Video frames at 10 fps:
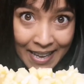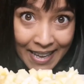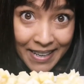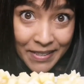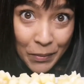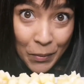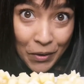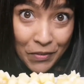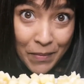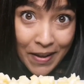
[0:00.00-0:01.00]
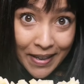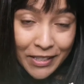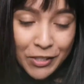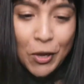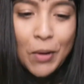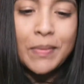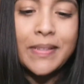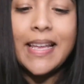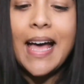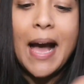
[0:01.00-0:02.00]
Here's all of my
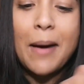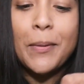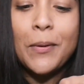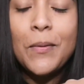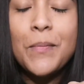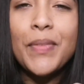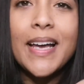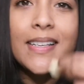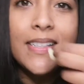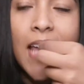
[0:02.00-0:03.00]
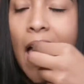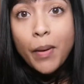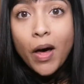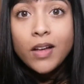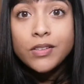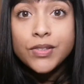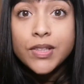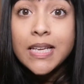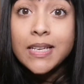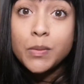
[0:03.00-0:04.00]
chopped apple, and passed
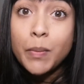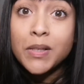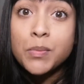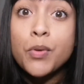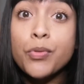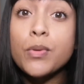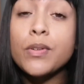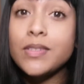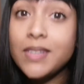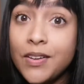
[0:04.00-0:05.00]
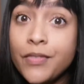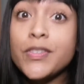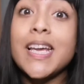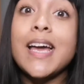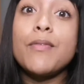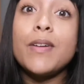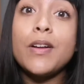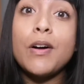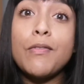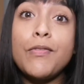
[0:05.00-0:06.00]
the spice milk through a sieve to get rid
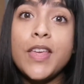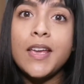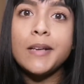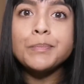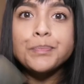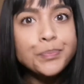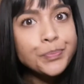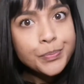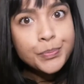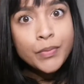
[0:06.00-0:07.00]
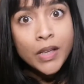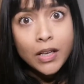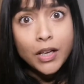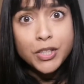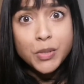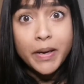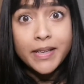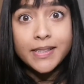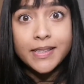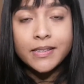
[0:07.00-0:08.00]
of the larger
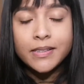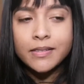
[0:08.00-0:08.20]
spices.